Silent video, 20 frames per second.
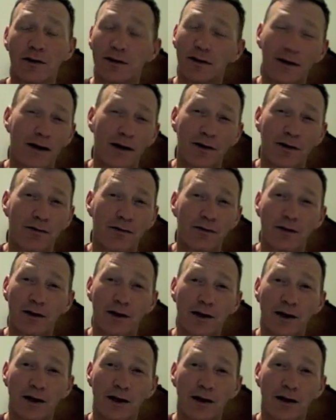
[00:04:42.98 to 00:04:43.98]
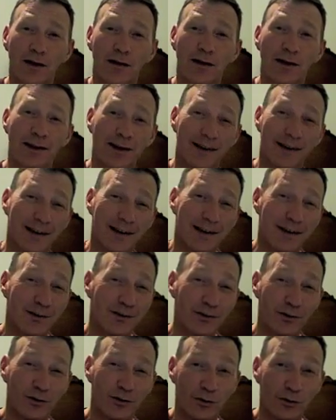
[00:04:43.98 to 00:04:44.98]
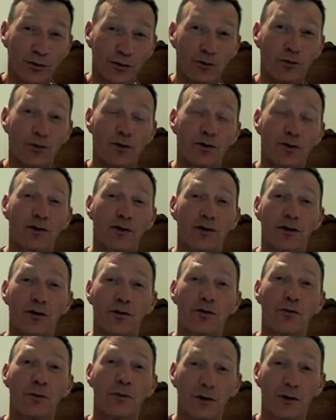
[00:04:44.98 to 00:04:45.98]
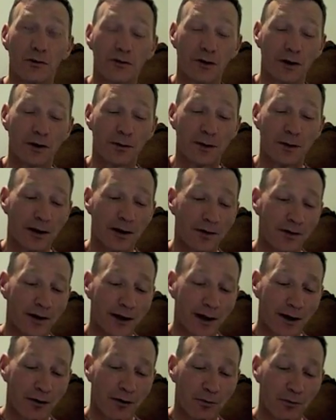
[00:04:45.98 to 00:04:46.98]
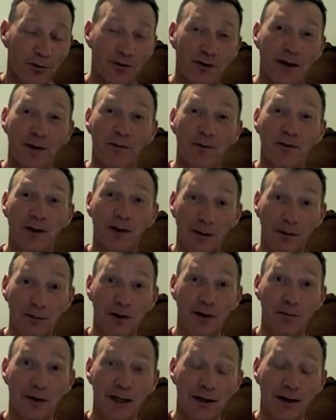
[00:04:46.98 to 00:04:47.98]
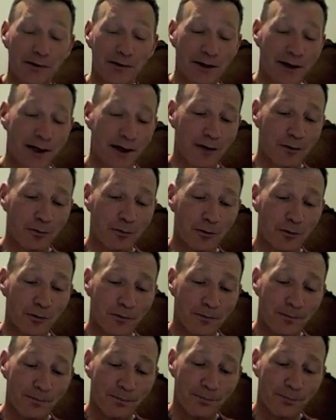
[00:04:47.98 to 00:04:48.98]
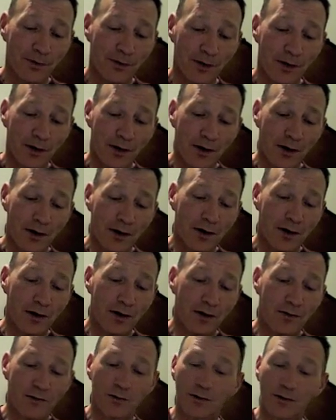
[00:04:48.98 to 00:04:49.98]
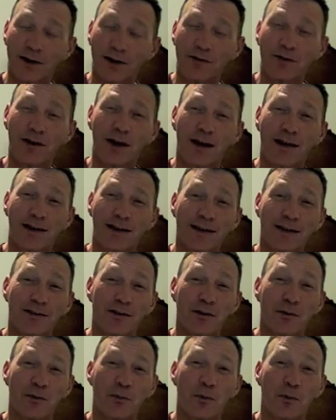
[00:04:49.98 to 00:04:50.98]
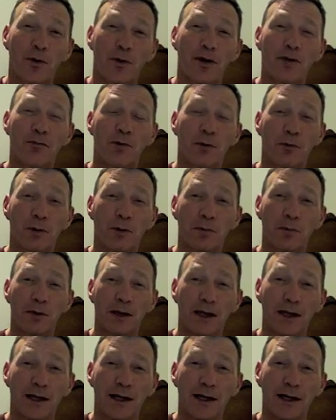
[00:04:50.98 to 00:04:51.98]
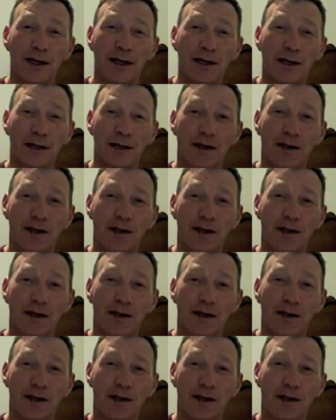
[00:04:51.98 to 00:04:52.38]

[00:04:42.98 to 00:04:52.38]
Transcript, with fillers: No, uh, it's you. You're the one who's going to be held accountable, same as I'm going to be held accountable. Uh, so let's not get to the point of where we play